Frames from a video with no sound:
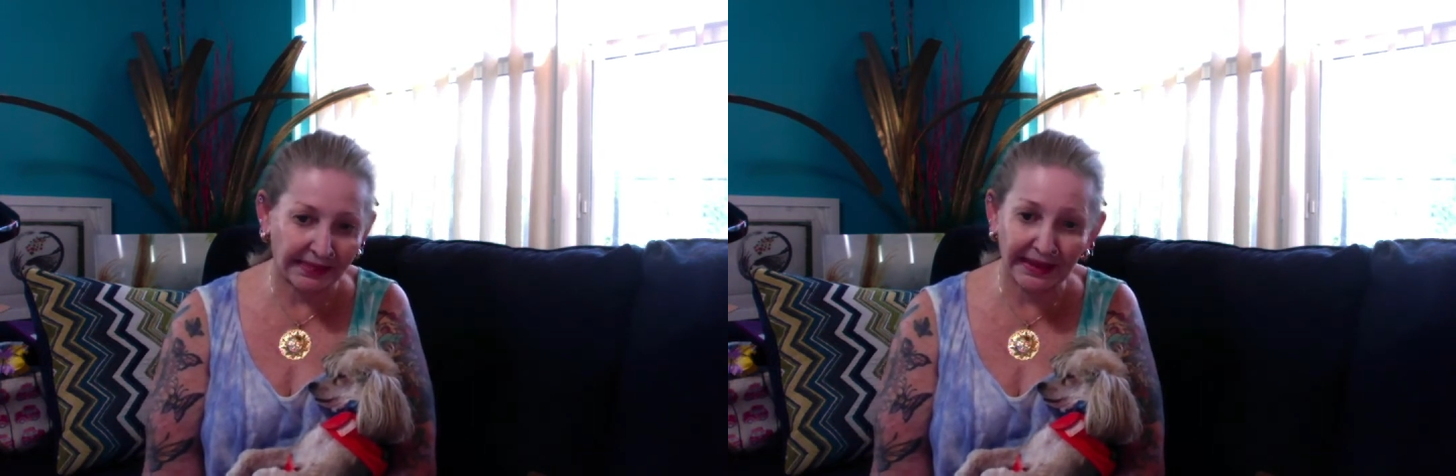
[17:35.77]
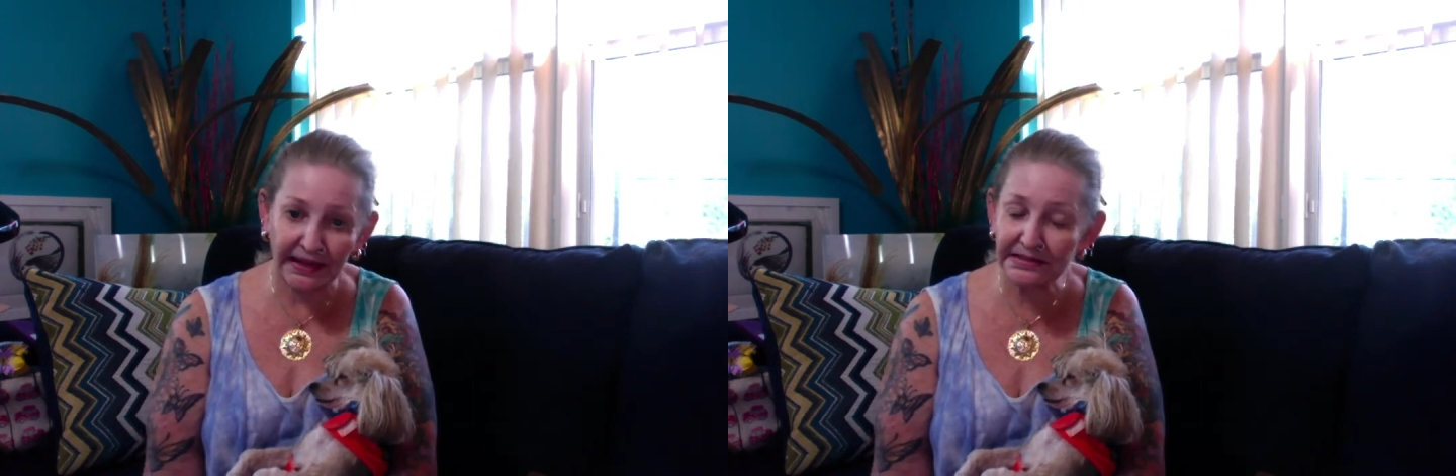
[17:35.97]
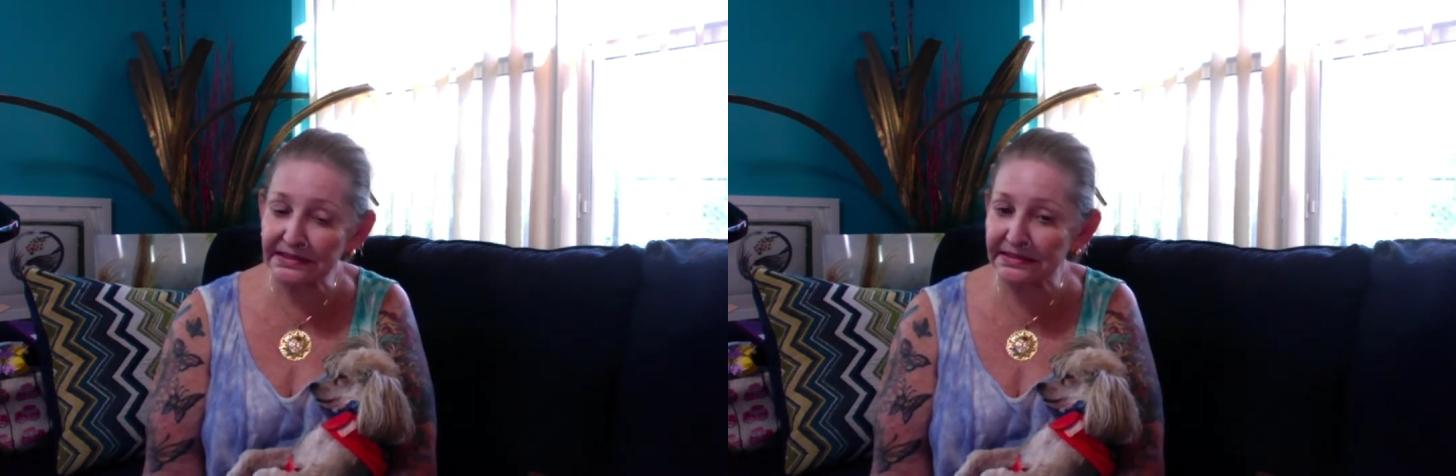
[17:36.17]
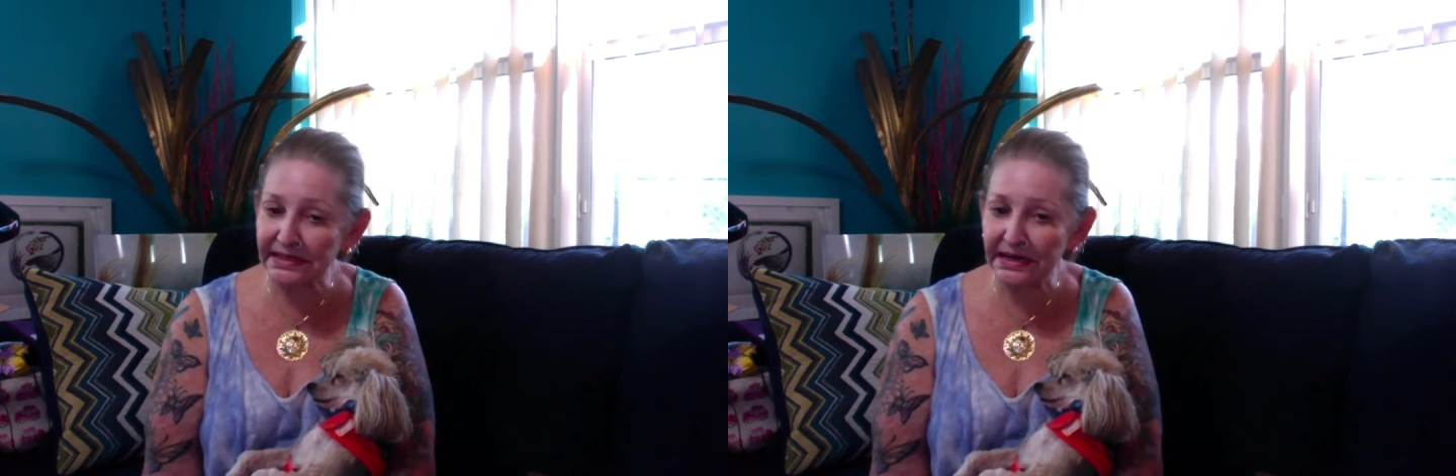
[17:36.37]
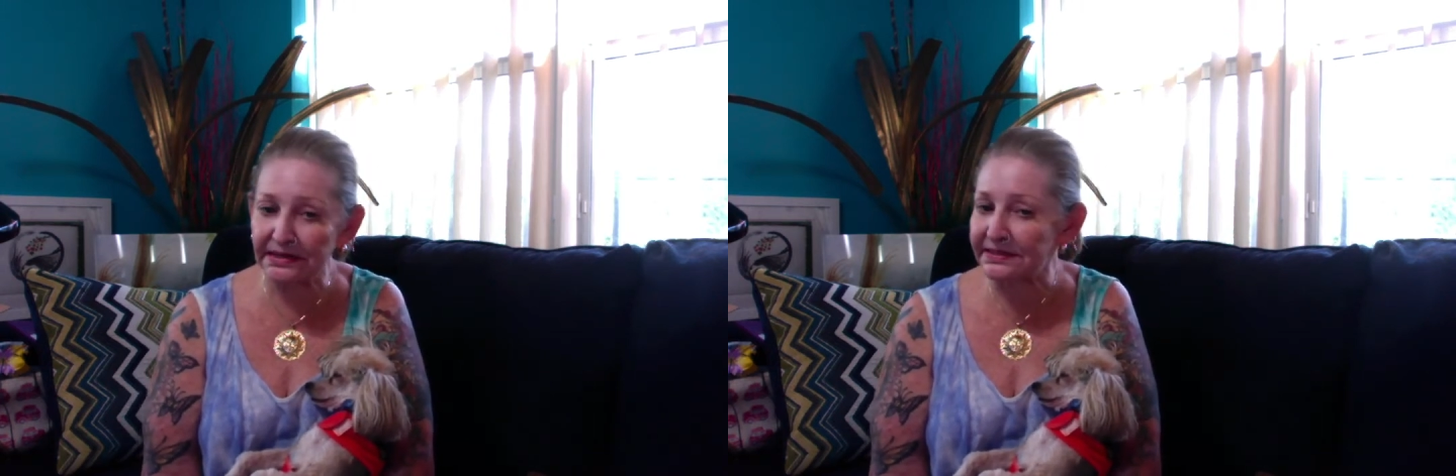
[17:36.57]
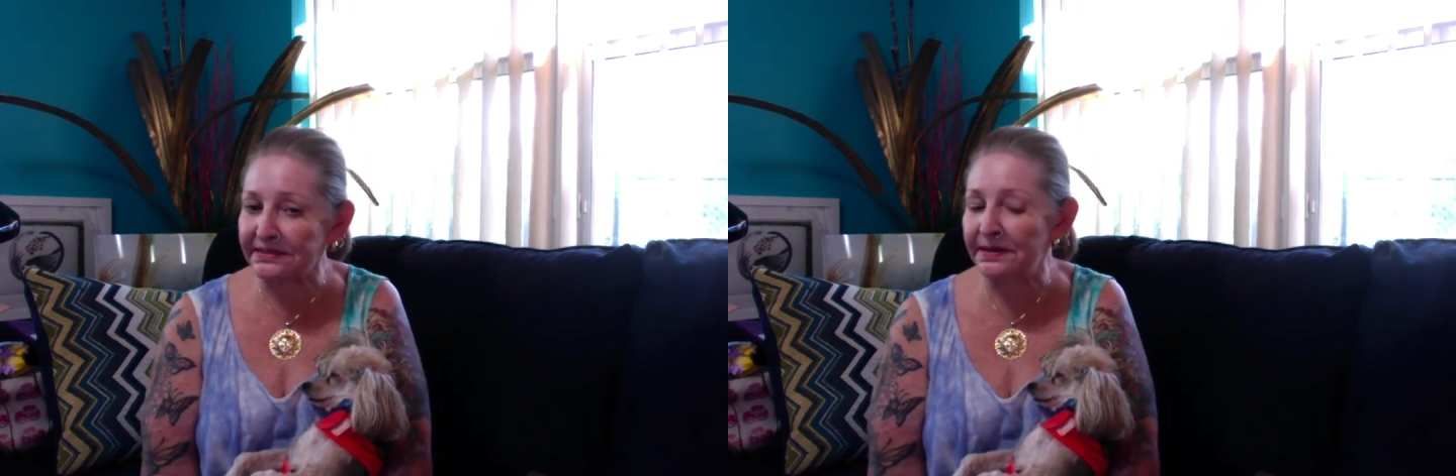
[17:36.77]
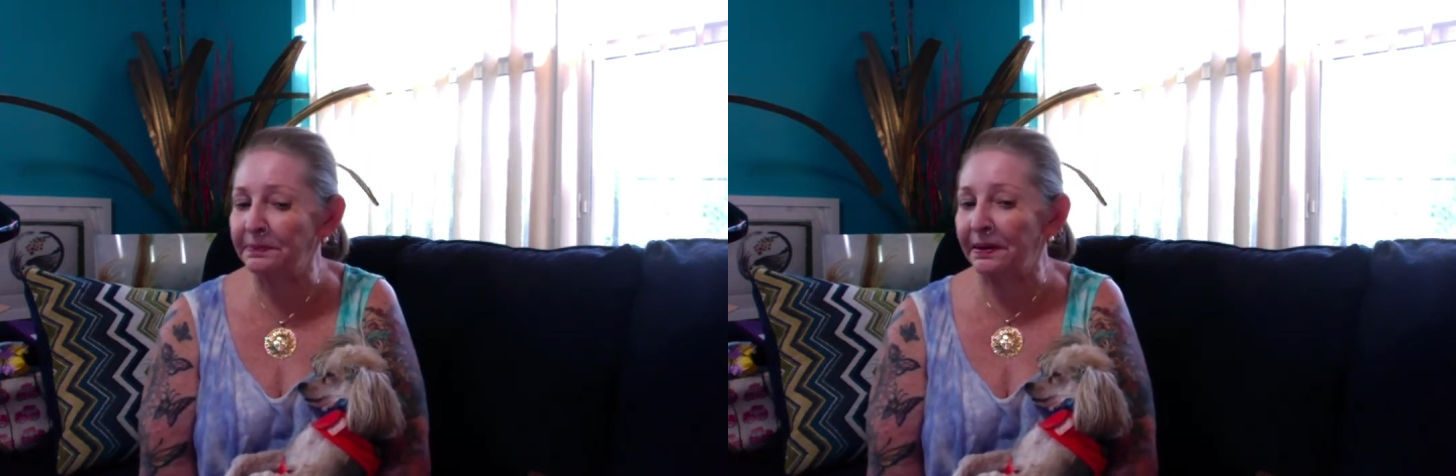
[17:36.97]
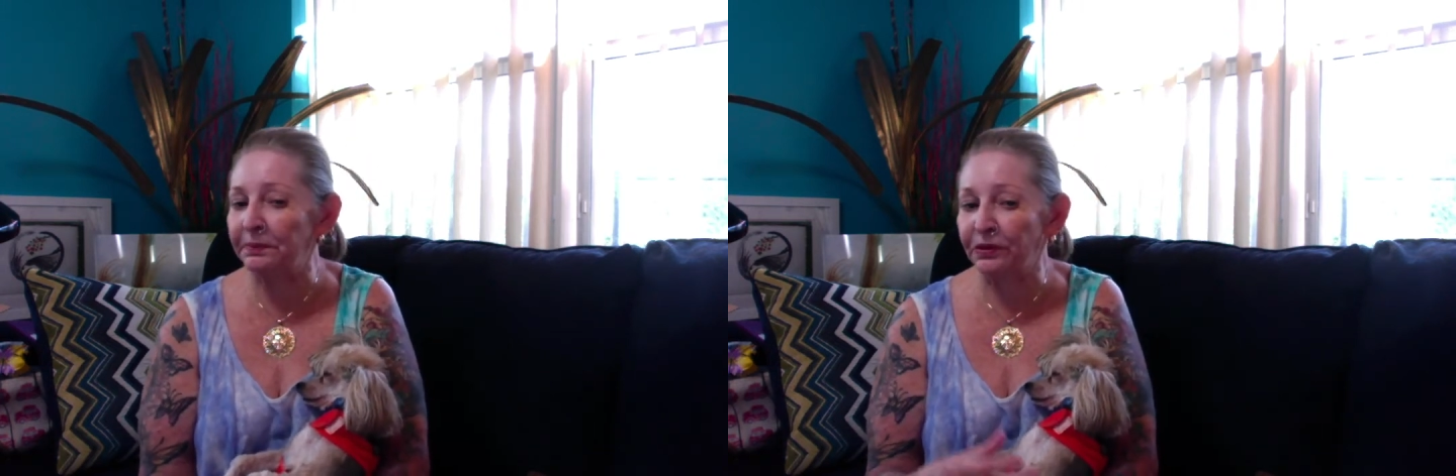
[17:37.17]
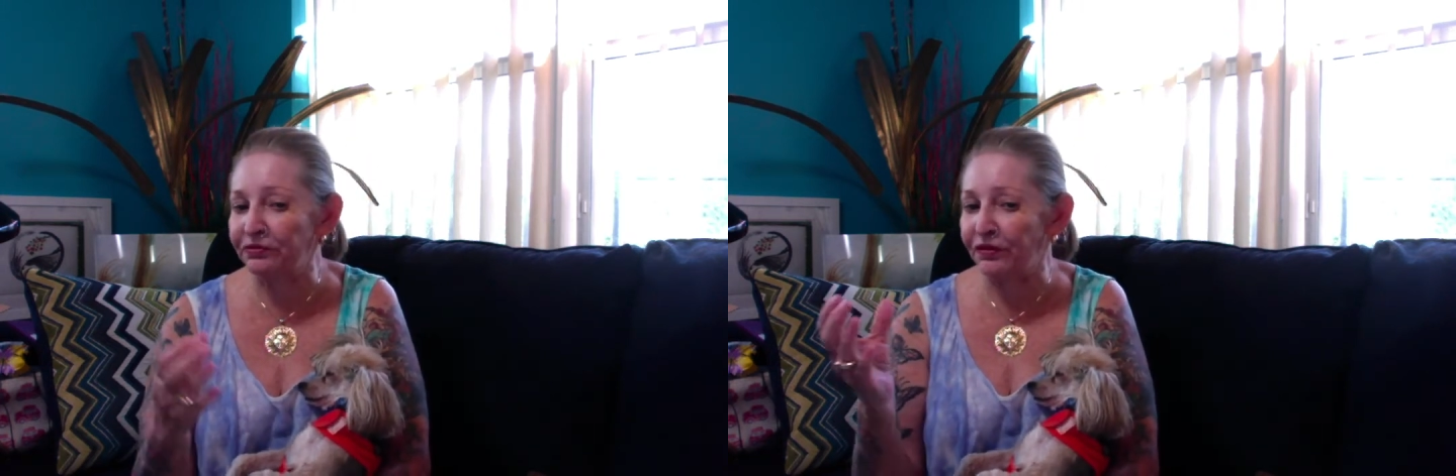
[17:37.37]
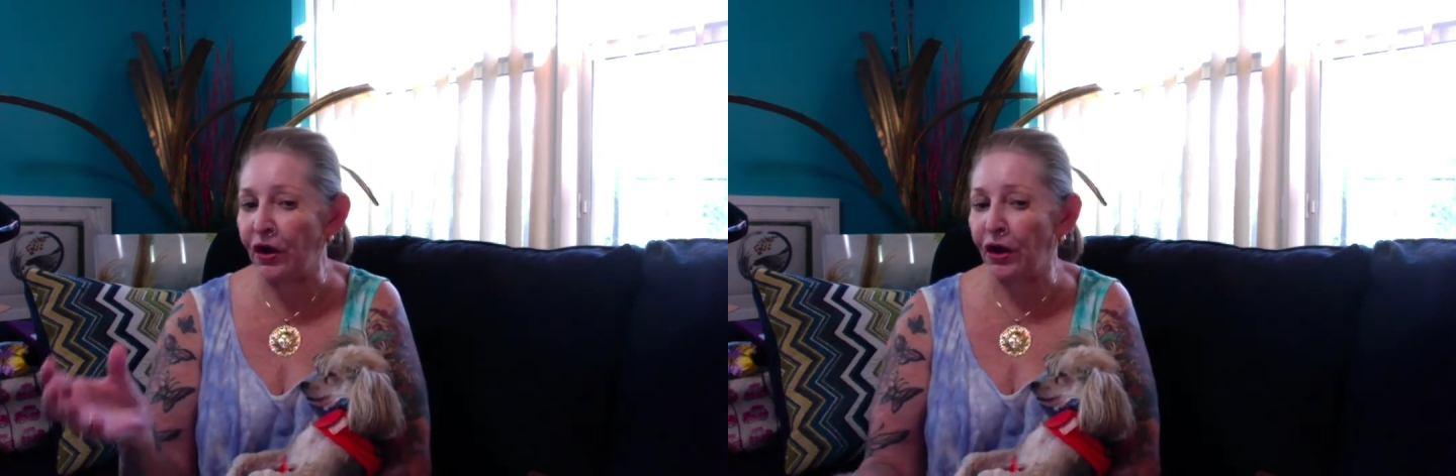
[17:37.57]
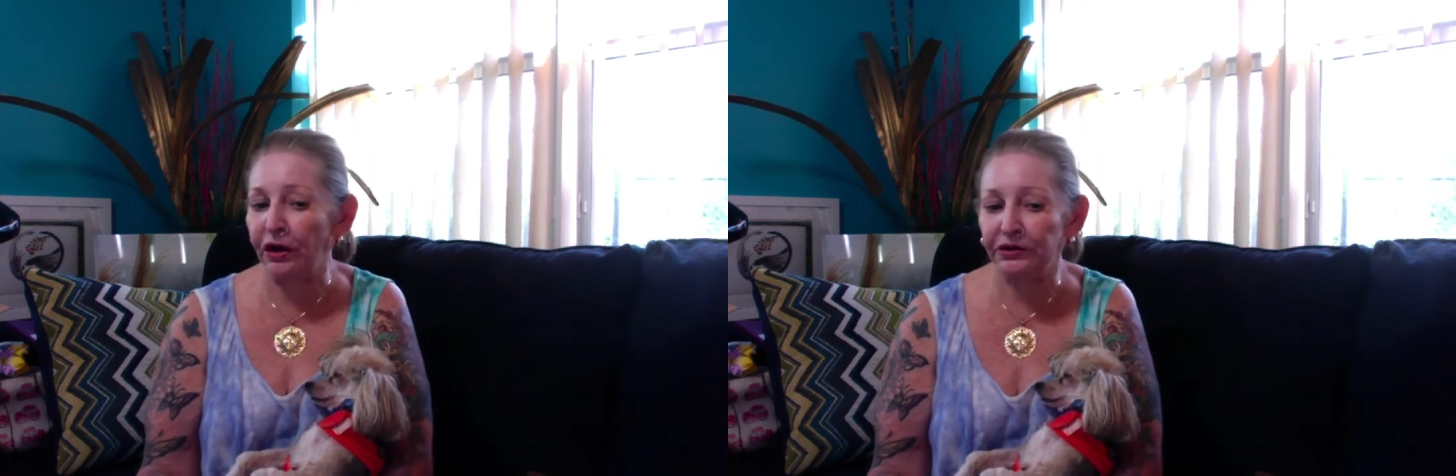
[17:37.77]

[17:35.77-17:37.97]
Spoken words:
thing to see people fall,